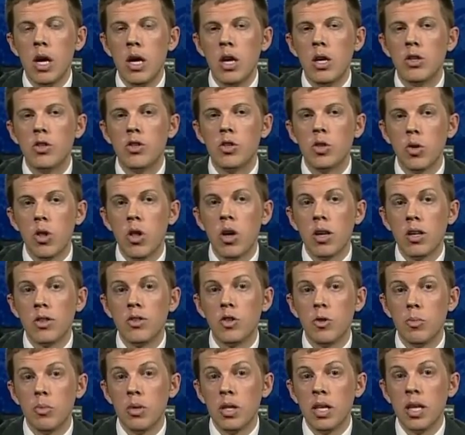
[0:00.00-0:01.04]
so long as
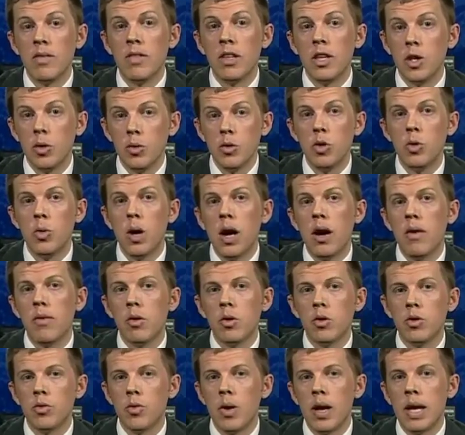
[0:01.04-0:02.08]
you believe that you do have
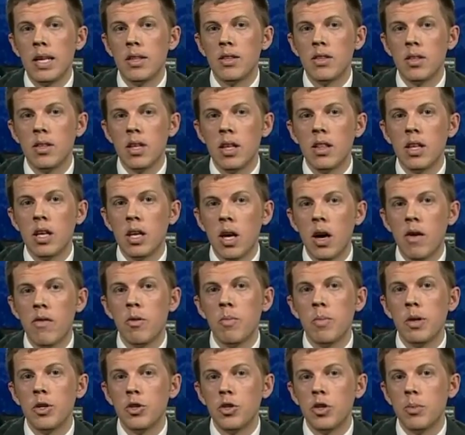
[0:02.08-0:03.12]
those rights and that the
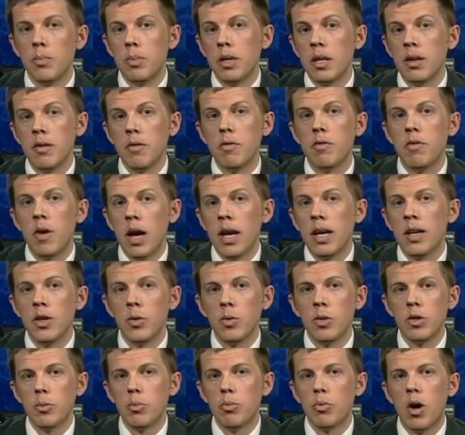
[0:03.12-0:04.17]
government should be confined to
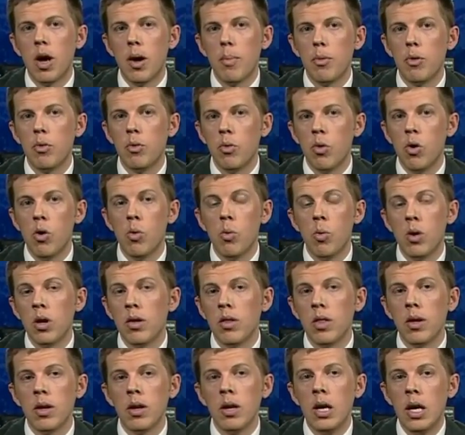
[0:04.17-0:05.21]
its proper role. One of
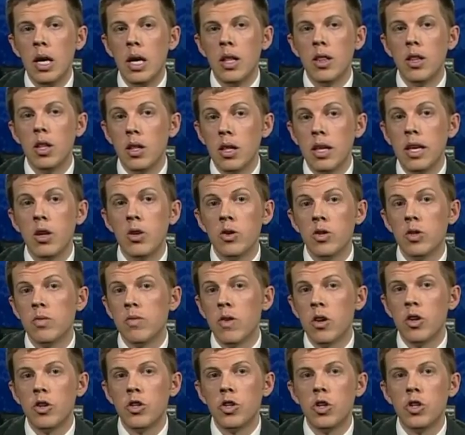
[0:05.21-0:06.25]
the leaders of
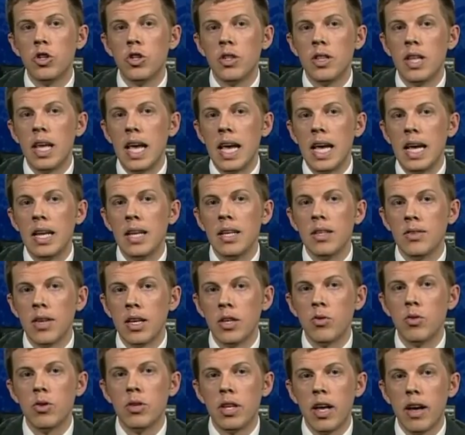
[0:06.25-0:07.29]
our church in the 80s,
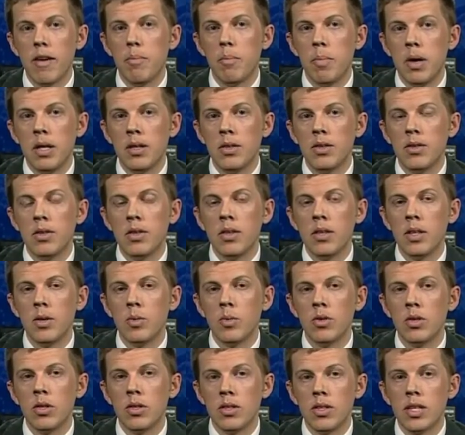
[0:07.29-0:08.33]
Ezra Taft Benson, he
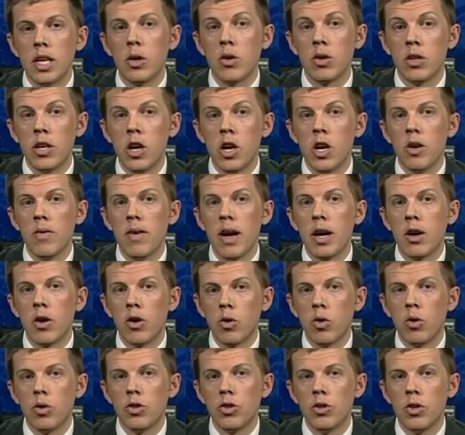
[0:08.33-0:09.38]
was the Secretary of
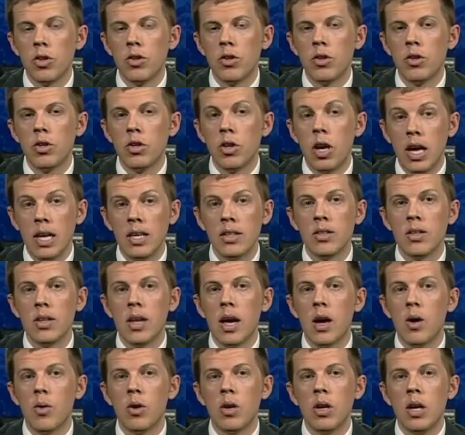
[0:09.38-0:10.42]
Agriculture under
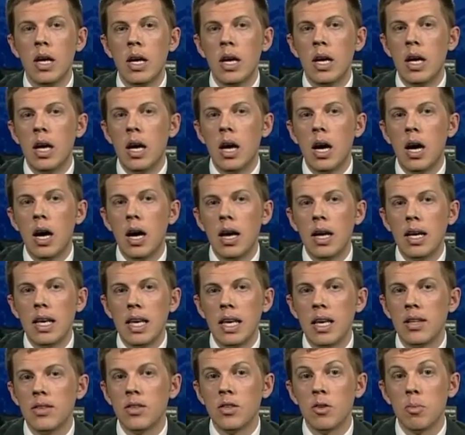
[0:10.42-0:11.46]
Eisenhower, he
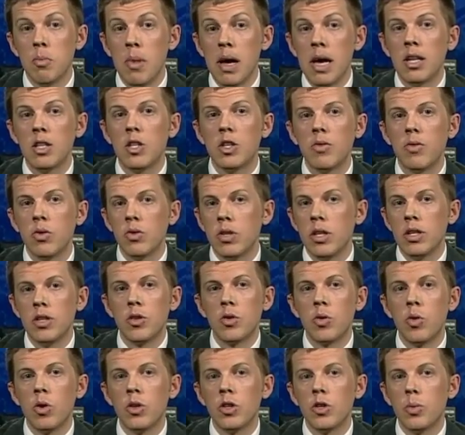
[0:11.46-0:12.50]
has this masterful
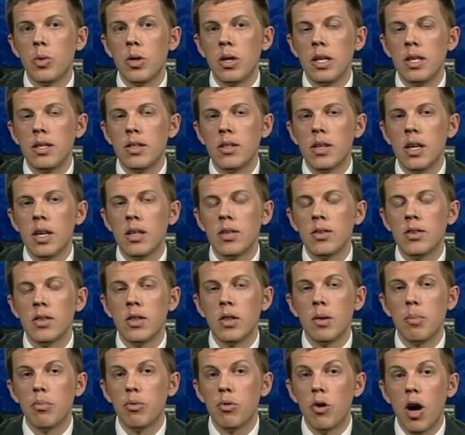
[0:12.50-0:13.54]
discourse where he says that
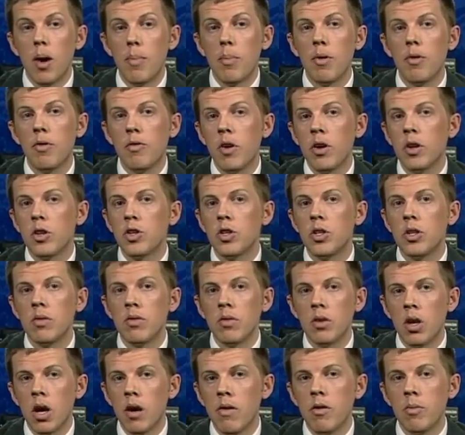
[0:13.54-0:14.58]
the proper function
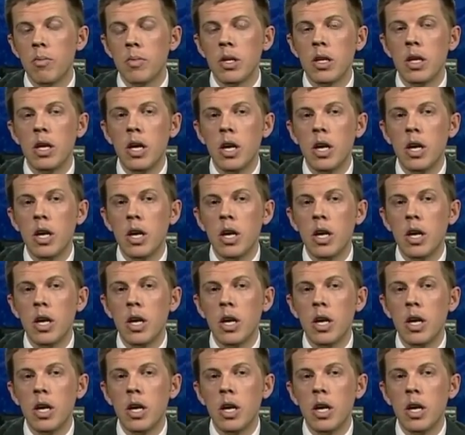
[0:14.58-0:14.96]
of government